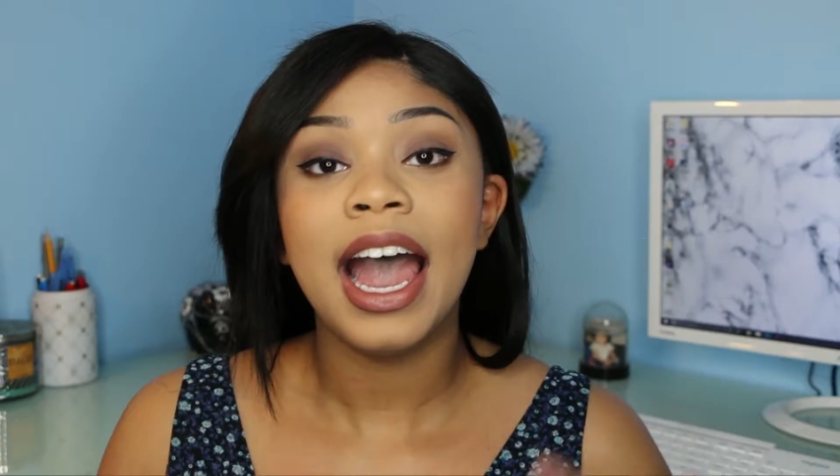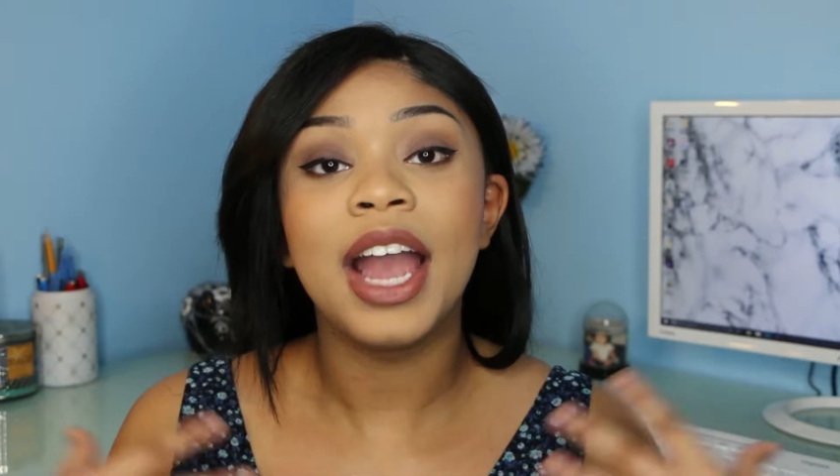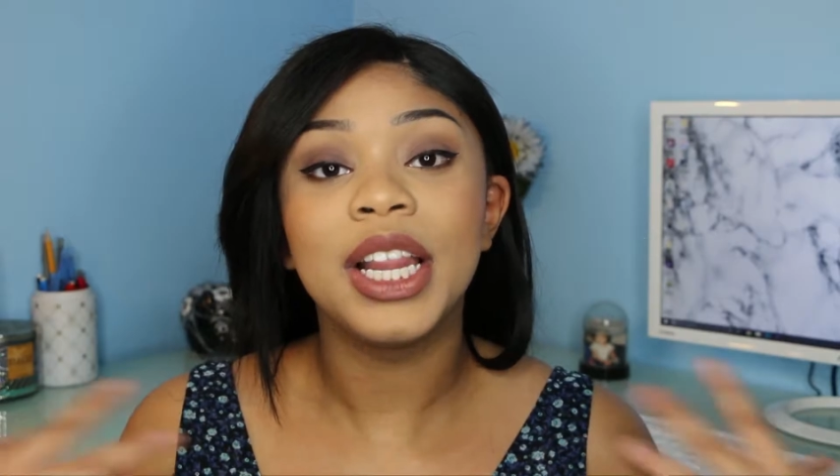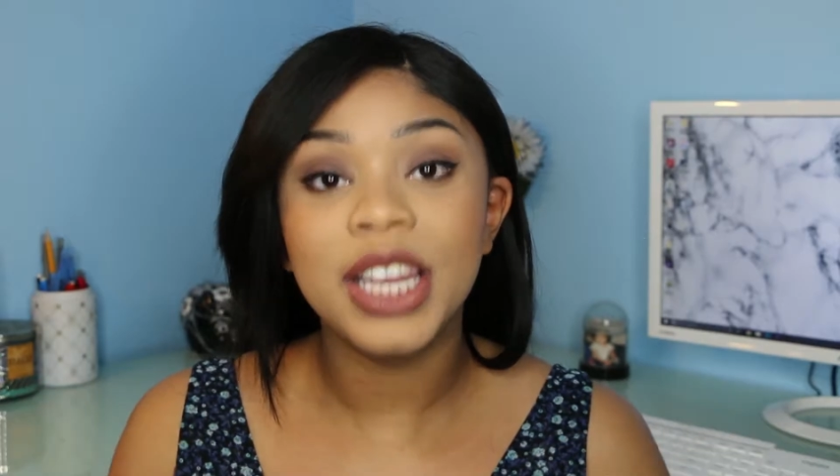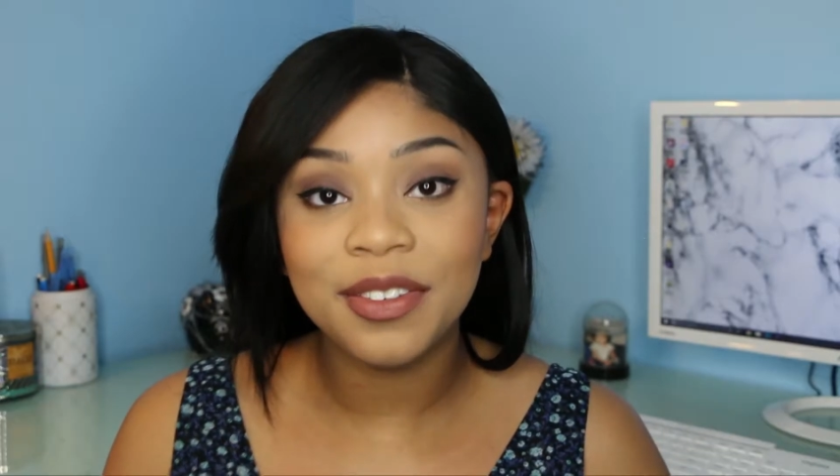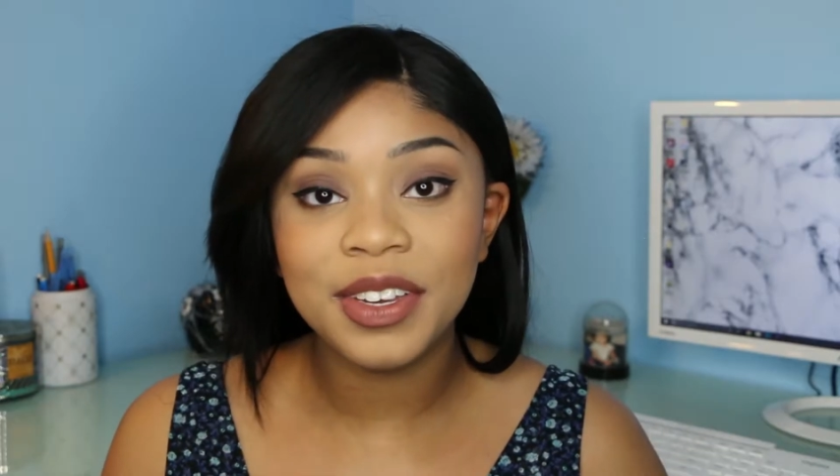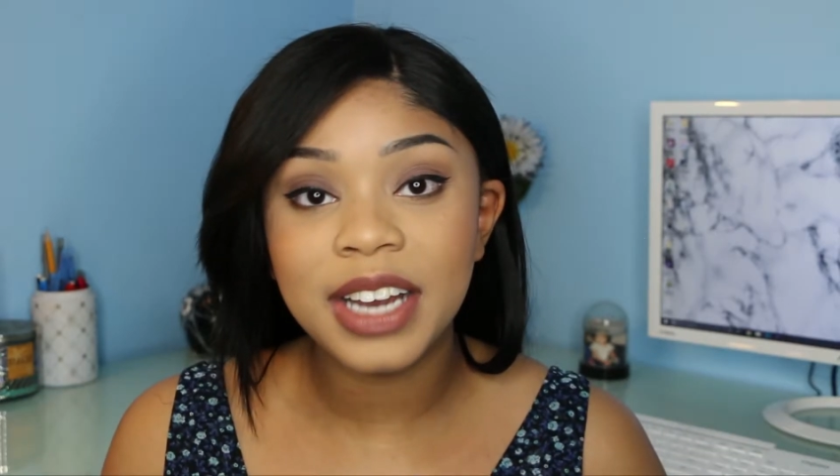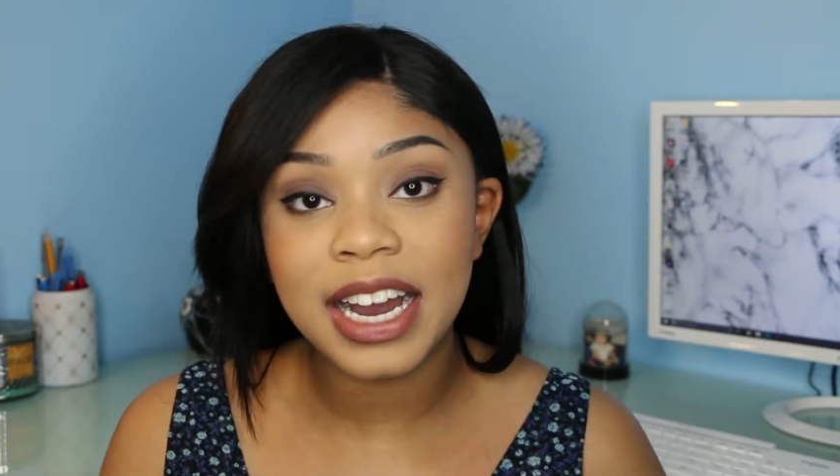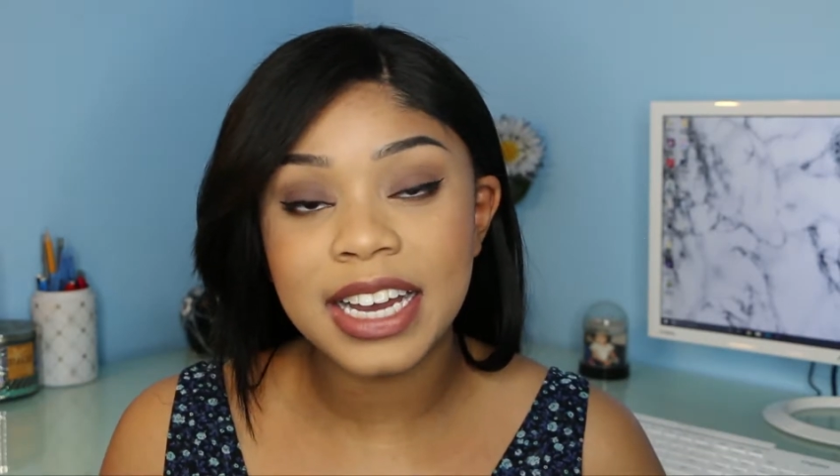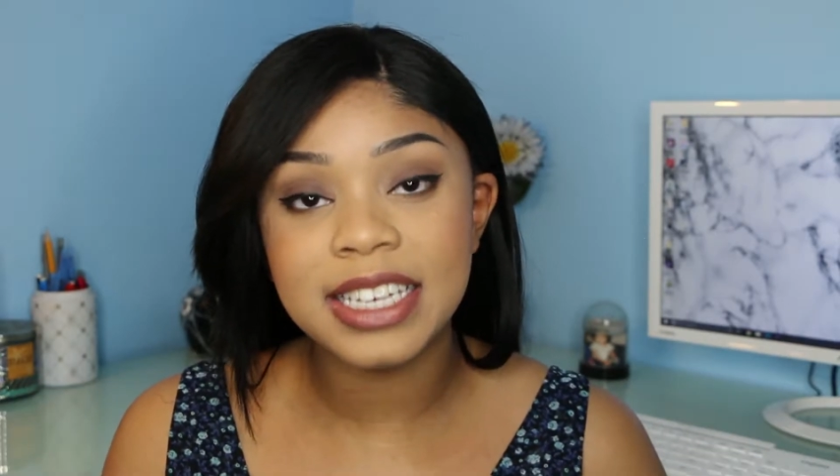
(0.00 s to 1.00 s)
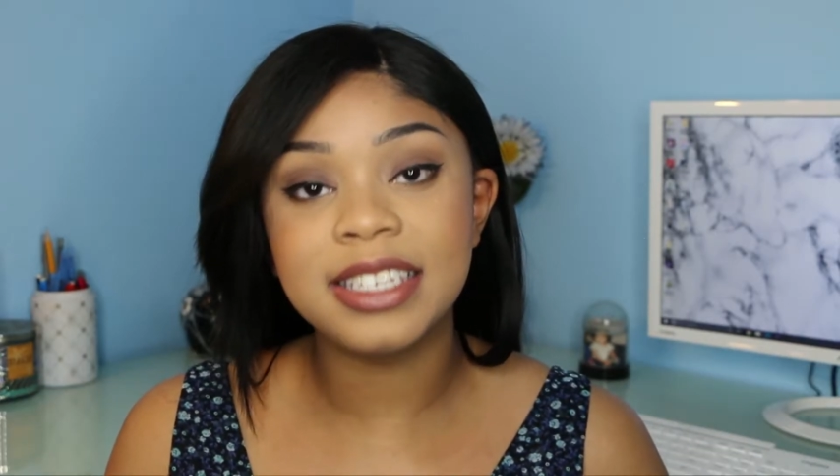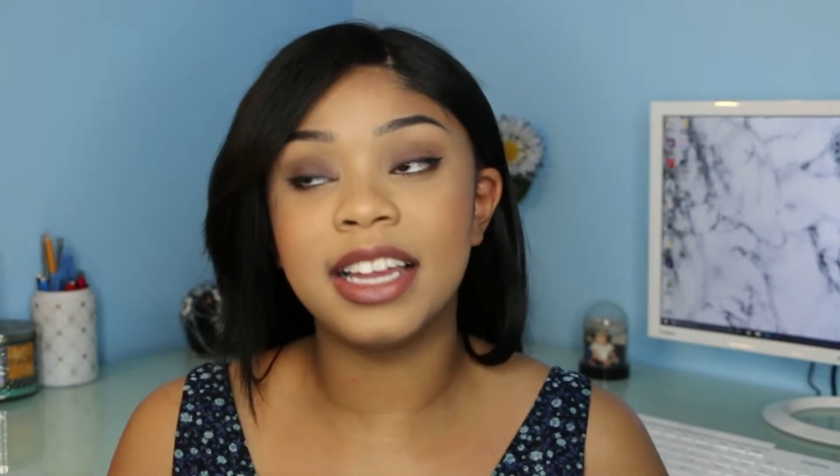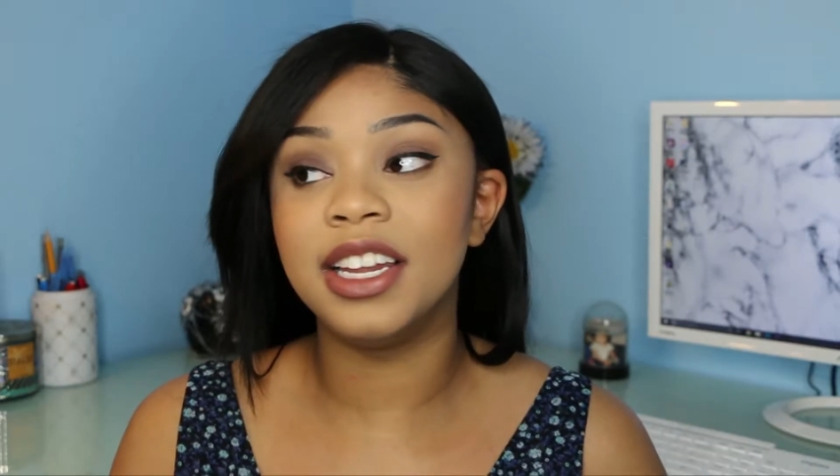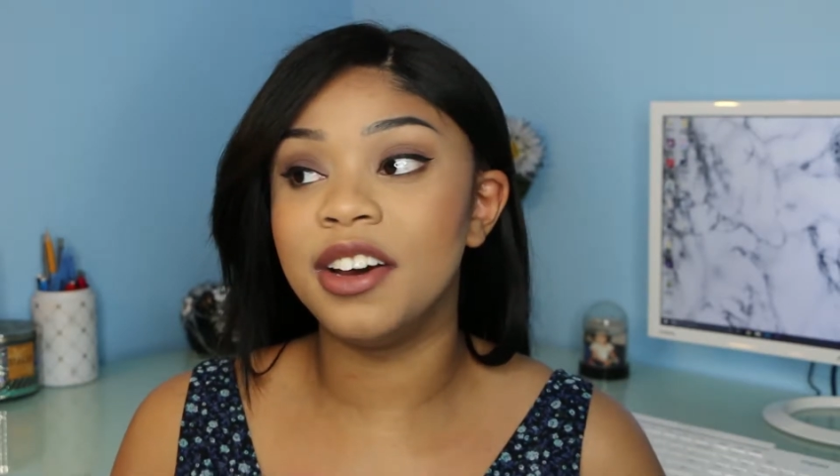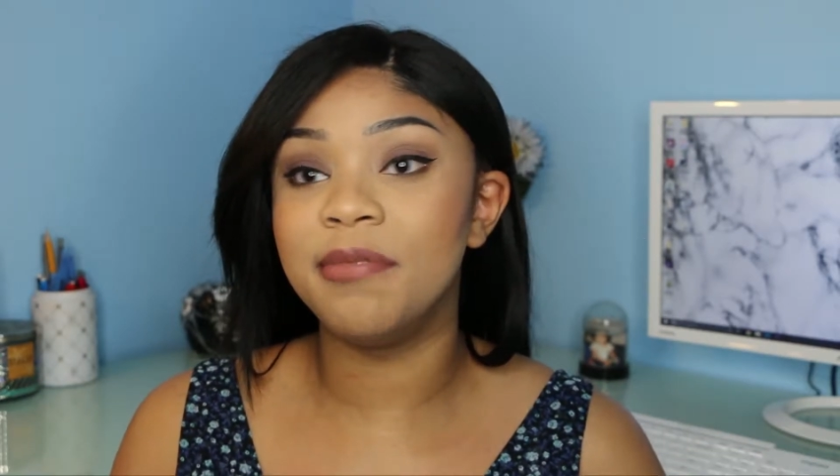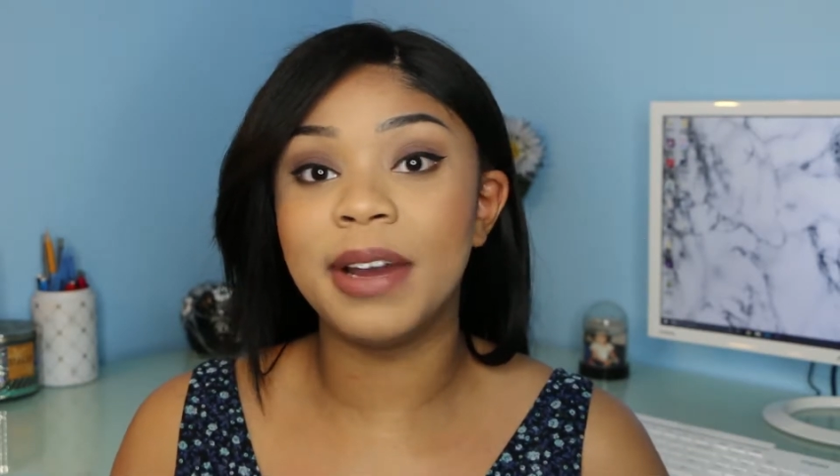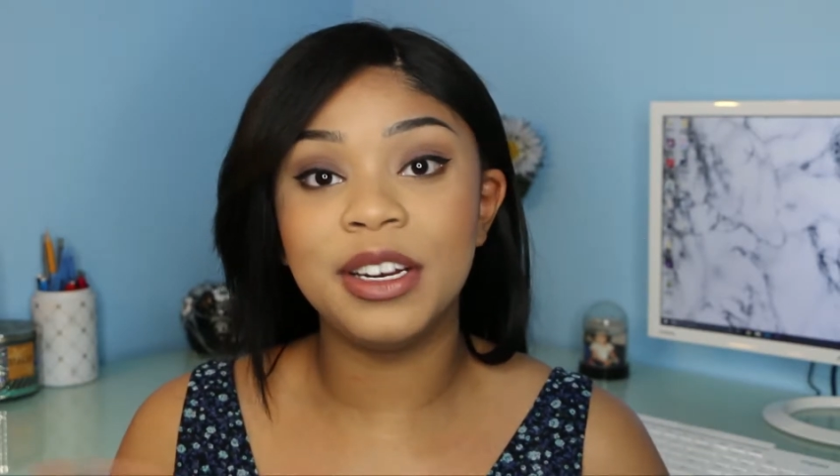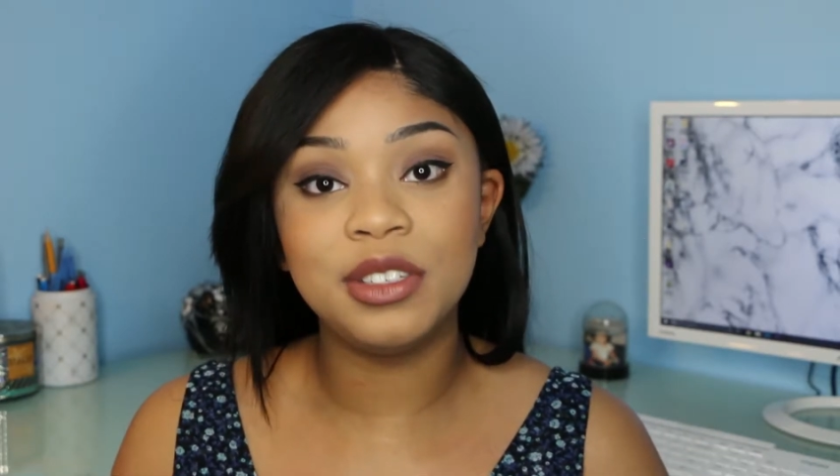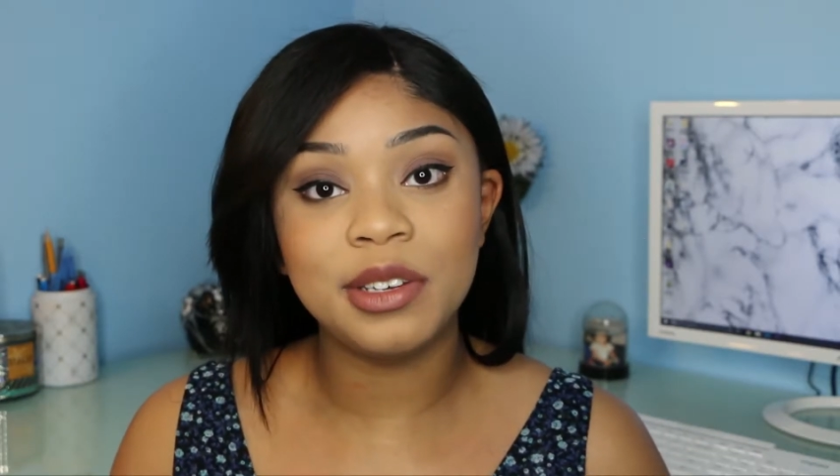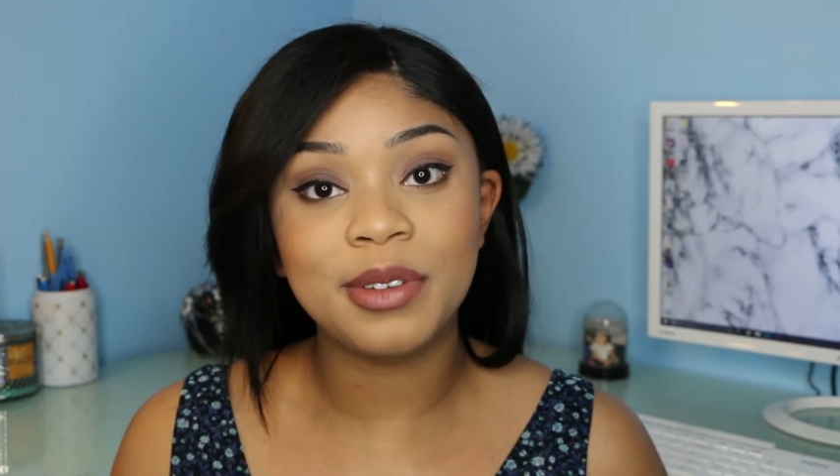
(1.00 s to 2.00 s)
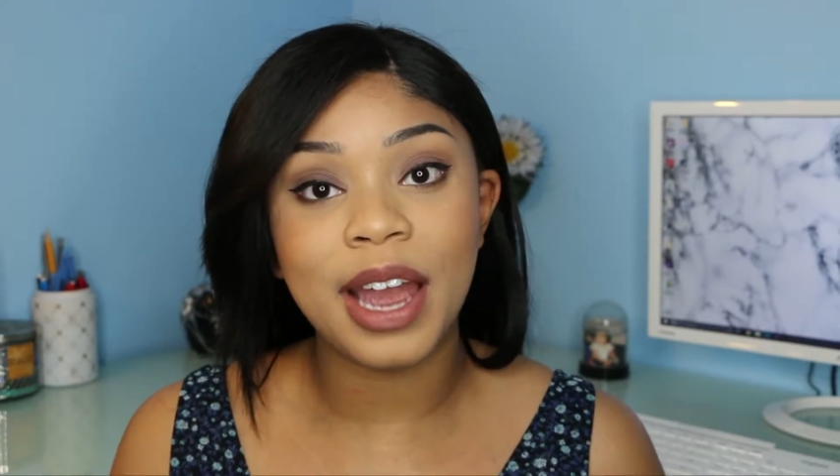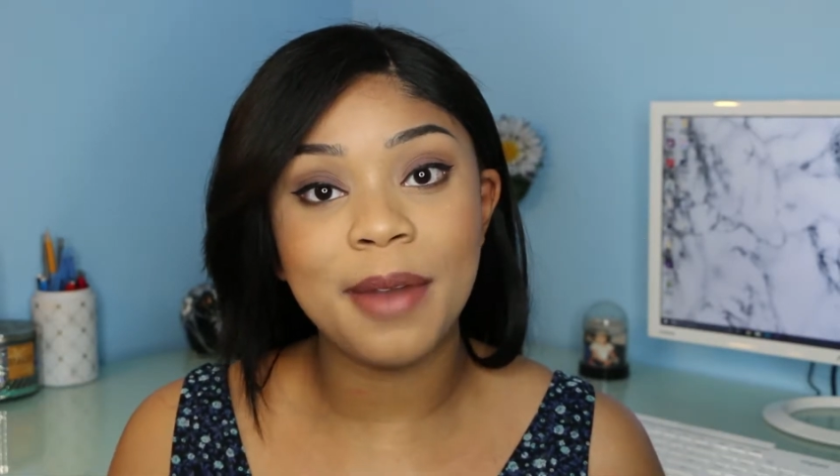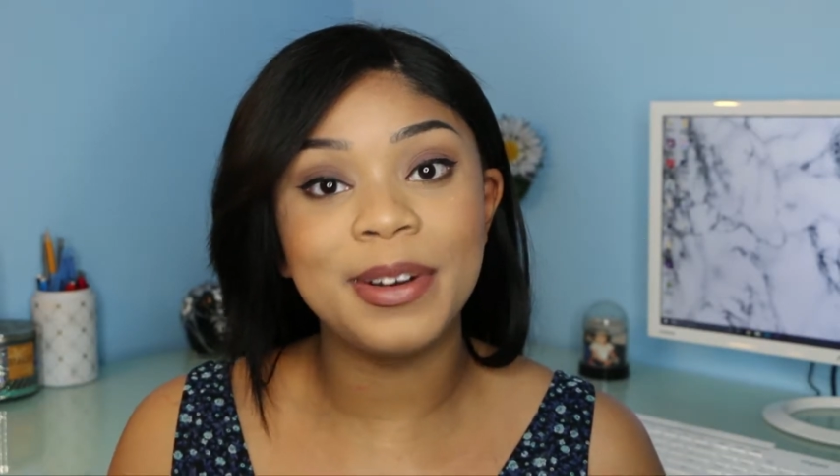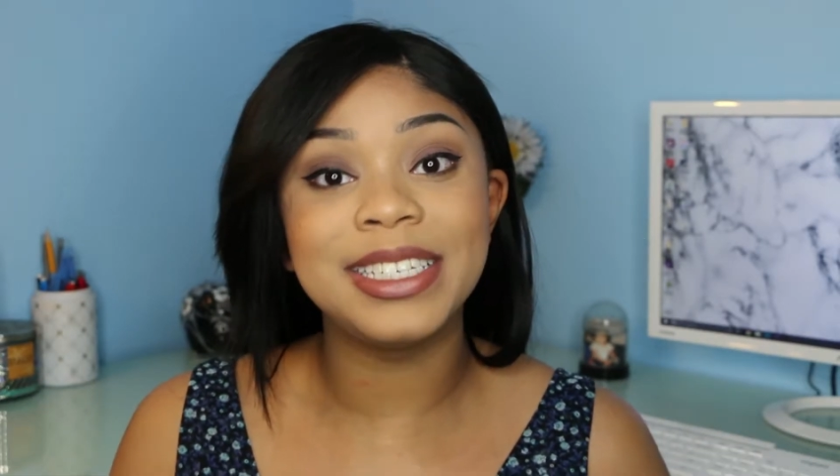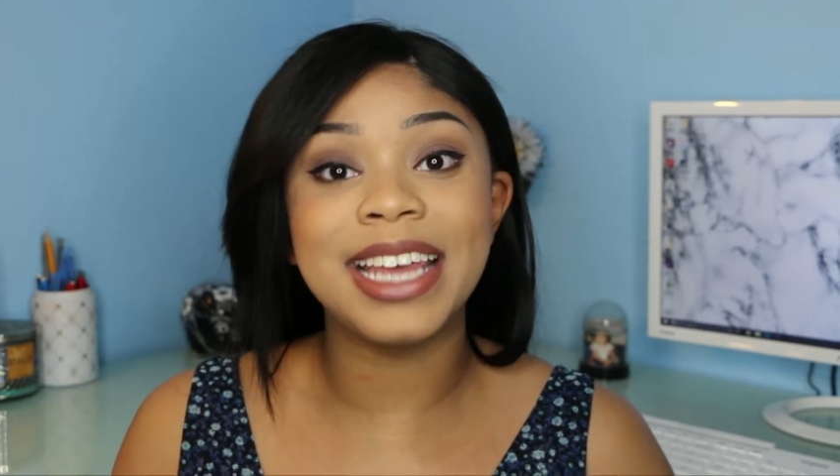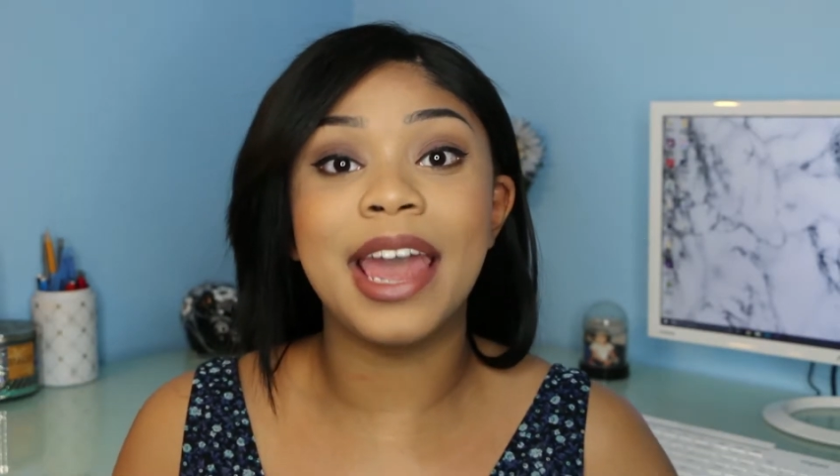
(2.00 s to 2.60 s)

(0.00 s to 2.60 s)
I love you guys. I love my new subscribers